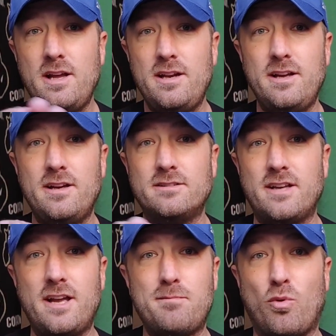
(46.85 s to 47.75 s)
it
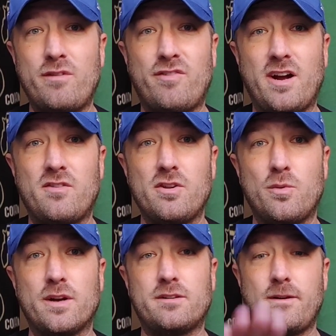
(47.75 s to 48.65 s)
is 8.5 on
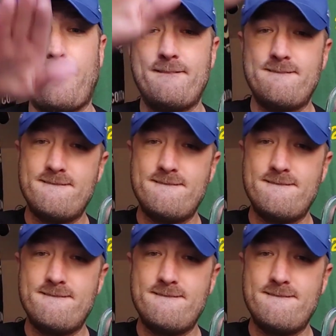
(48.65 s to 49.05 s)
the Richter.